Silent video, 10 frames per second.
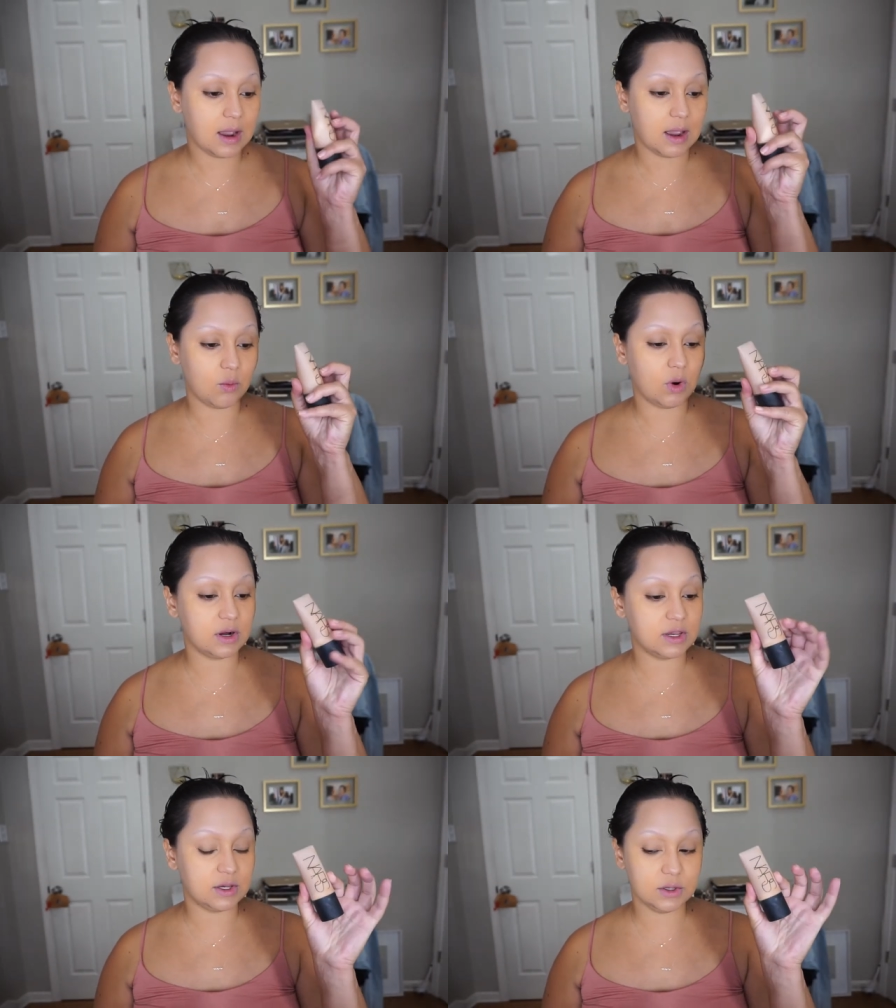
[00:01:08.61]
I
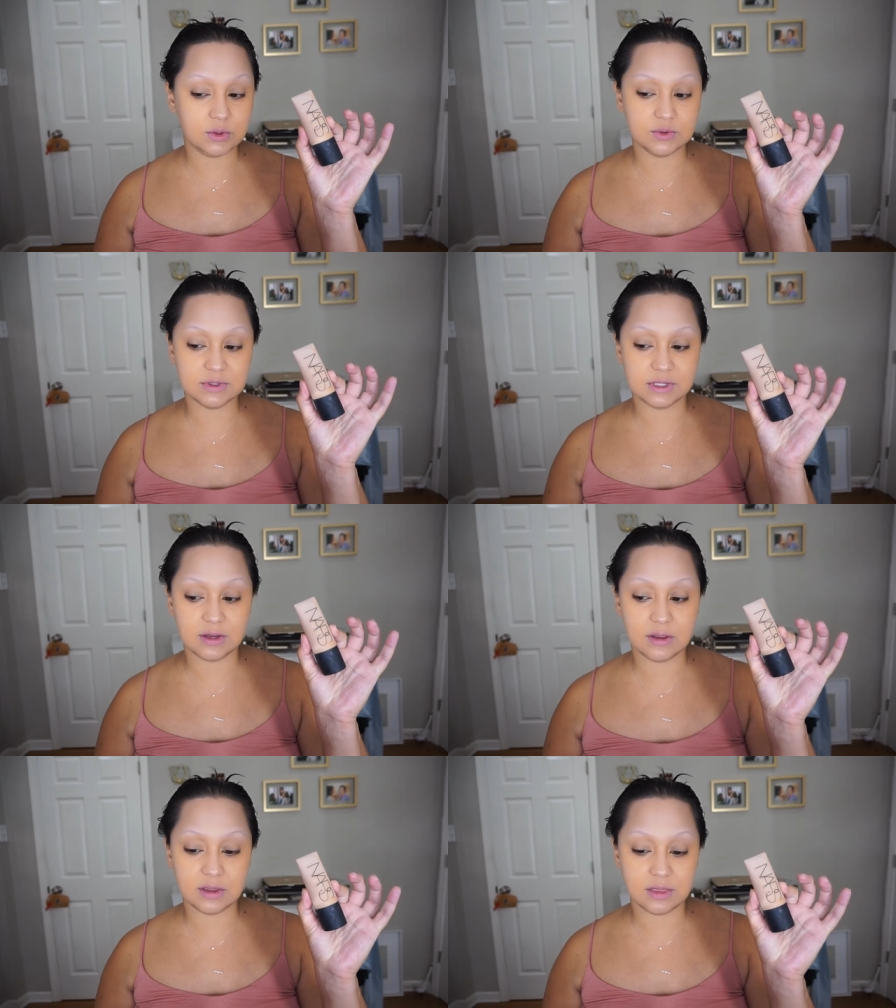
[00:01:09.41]
want to use
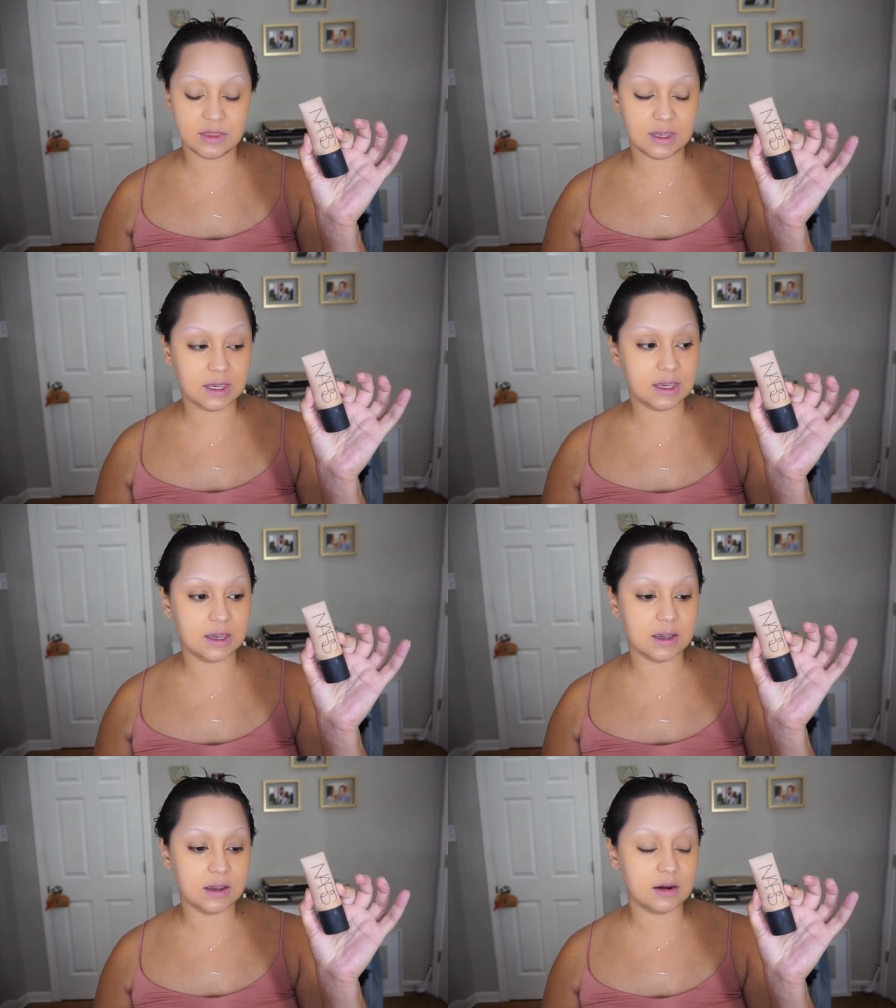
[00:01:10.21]

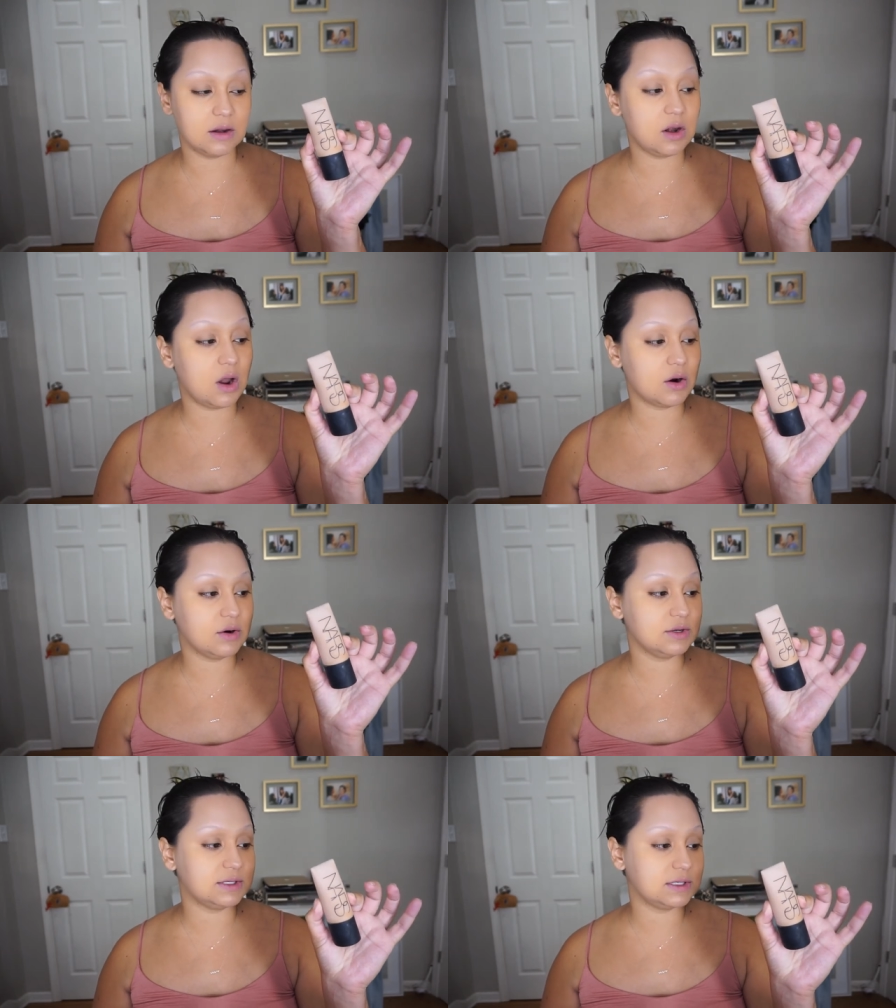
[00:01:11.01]
the
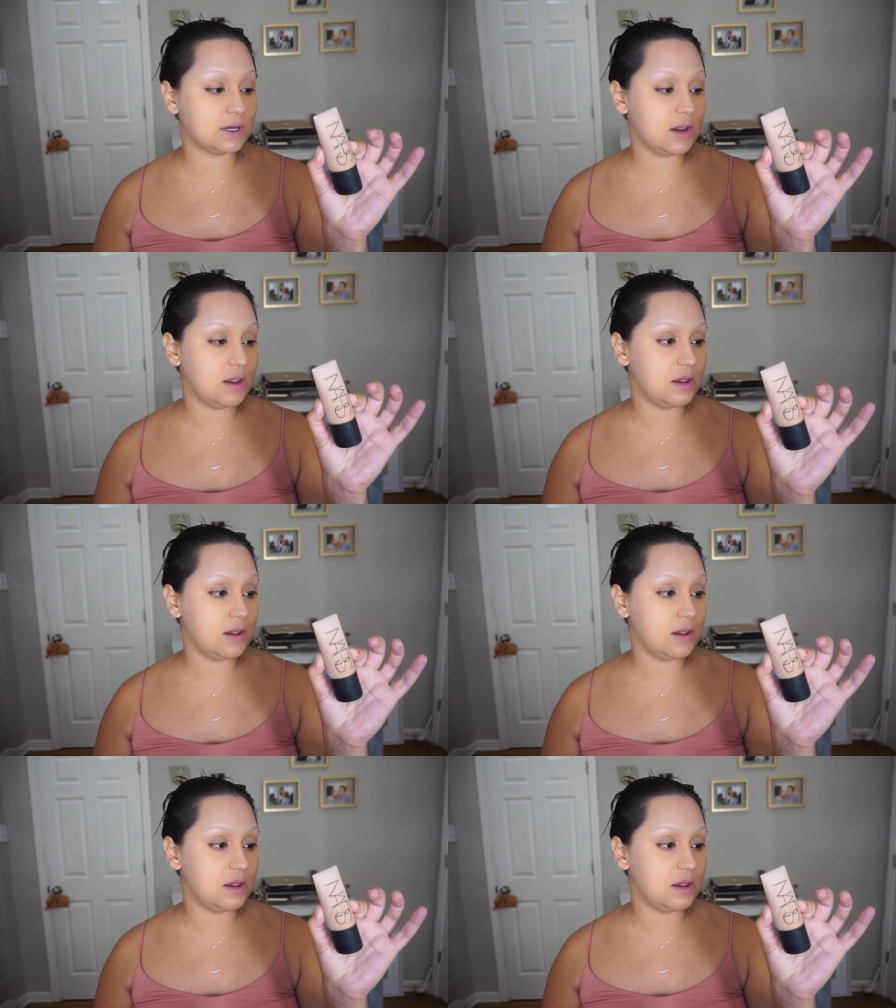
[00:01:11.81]
NARS